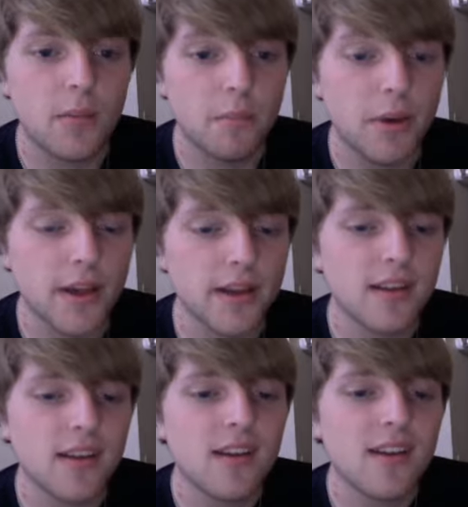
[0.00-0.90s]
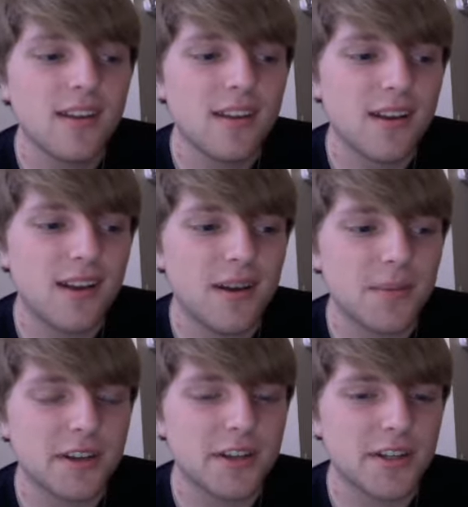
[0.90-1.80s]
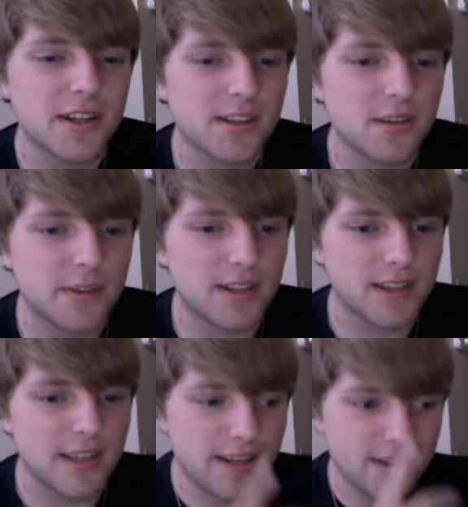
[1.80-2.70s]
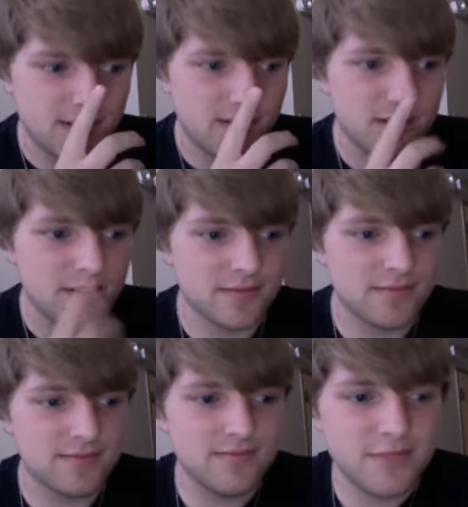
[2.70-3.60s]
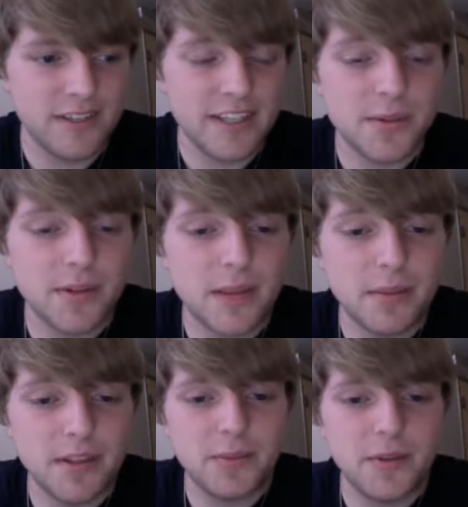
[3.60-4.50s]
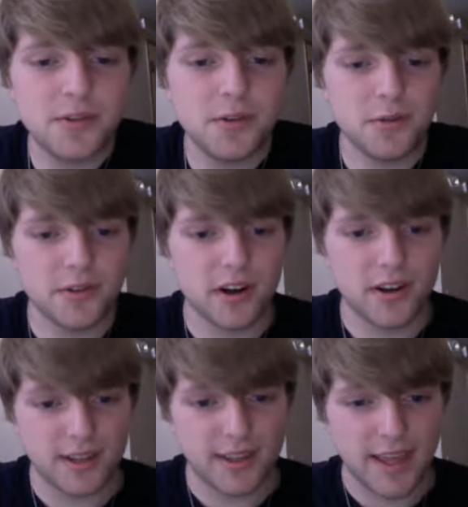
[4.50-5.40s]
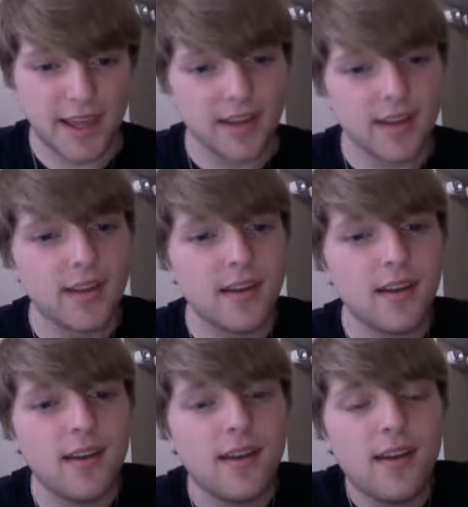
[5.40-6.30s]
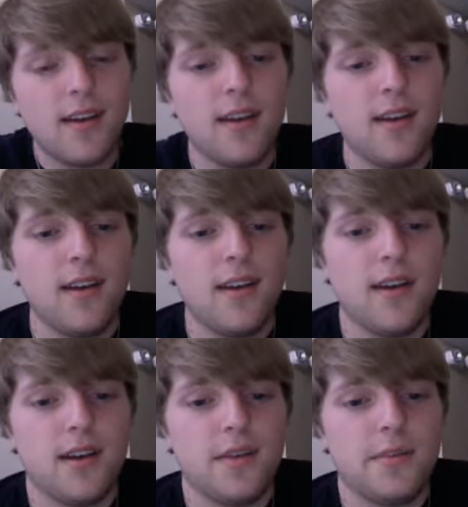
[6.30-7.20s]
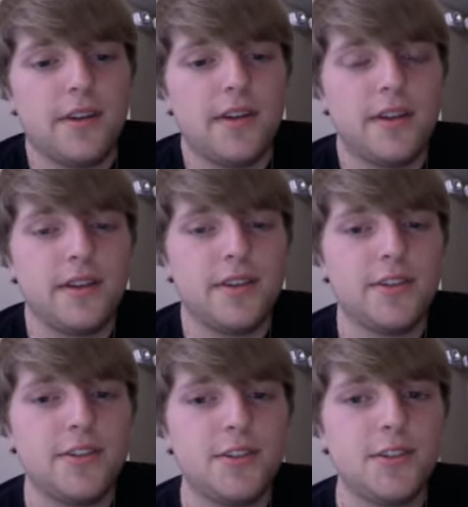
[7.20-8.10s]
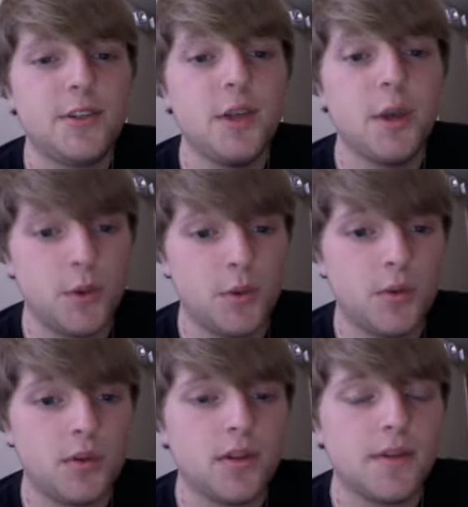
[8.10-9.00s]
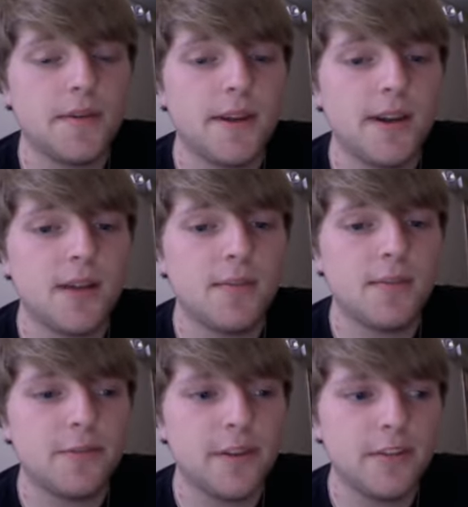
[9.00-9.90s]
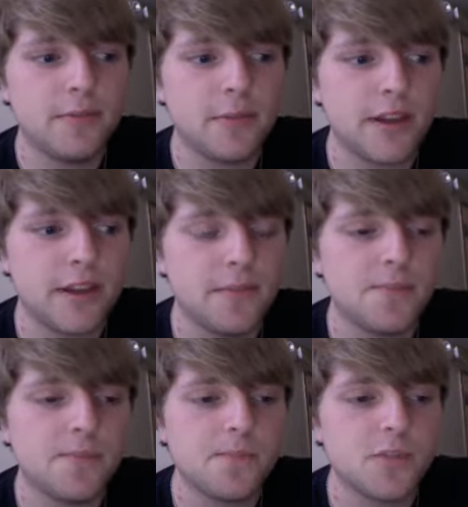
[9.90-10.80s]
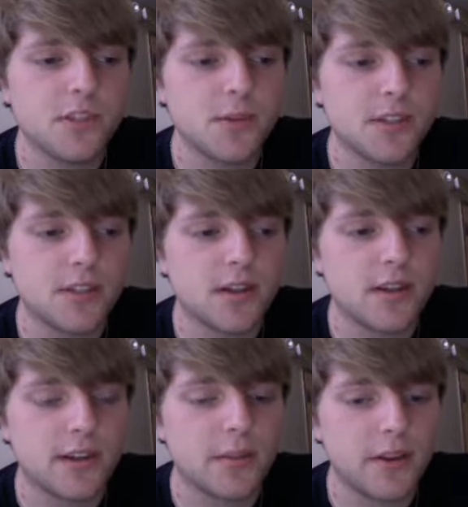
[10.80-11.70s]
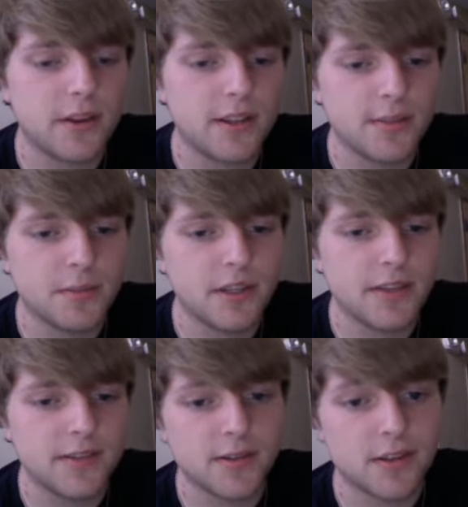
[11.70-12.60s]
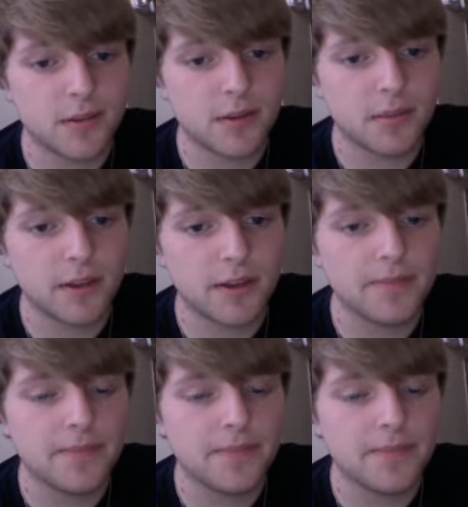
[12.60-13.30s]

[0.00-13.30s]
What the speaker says: But I'm going to shed a little bit of light on at least what I believe to be true regarding that. Um, a friend of mine was once talking about his beliefs, and I was talking about mine.